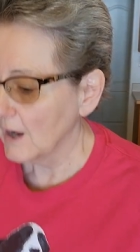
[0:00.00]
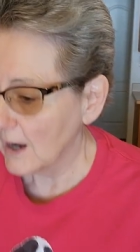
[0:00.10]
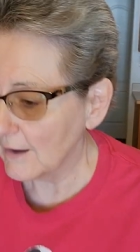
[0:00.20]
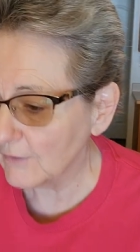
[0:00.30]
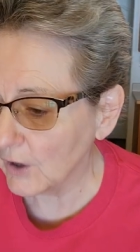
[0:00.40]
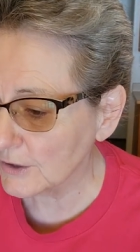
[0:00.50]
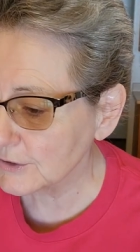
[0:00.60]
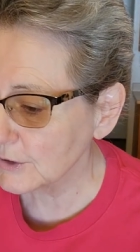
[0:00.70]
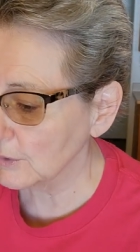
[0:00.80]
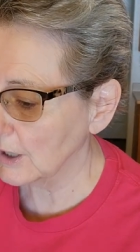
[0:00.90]
I've
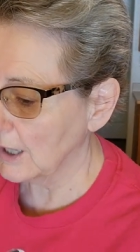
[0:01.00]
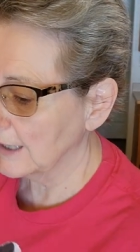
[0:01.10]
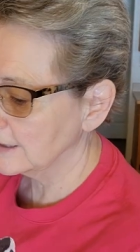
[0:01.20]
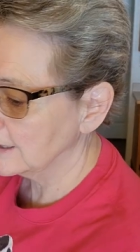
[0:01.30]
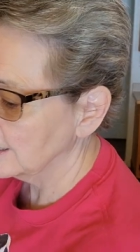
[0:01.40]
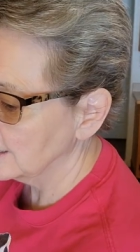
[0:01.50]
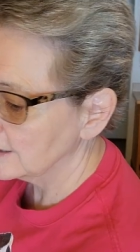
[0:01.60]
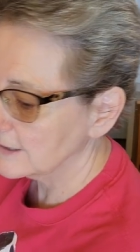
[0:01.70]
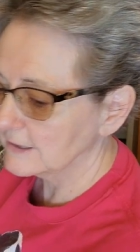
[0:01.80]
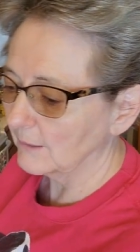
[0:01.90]
also got
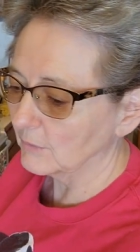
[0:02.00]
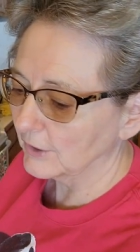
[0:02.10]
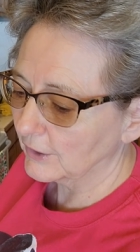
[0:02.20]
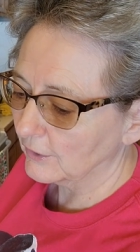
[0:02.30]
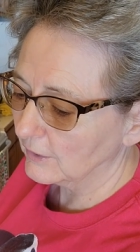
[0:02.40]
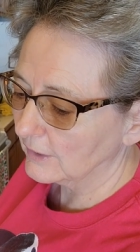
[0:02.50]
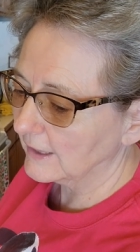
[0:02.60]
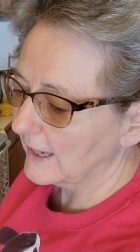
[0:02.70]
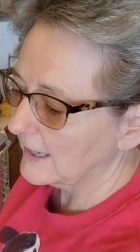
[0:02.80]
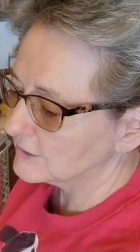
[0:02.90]
some little
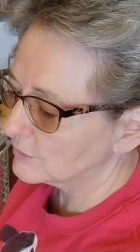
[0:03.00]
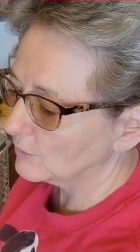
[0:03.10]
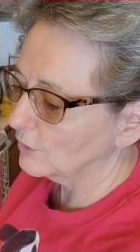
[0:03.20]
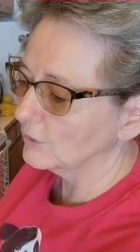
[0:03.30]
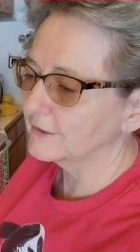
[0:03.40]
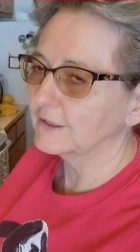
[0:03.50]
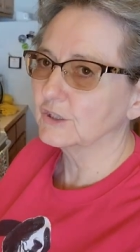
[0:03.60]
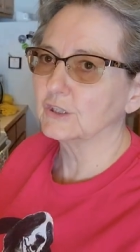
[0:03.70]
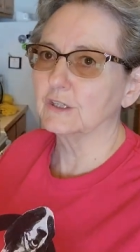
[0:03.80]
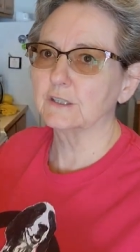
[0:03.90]
casserole
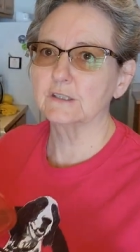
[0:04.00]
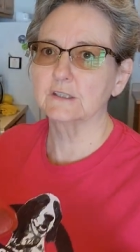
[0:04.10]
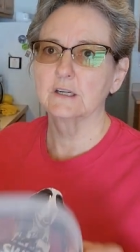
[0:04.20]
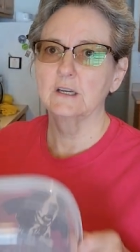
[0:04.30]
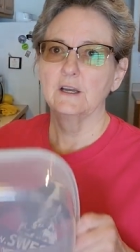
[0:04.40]
dishes.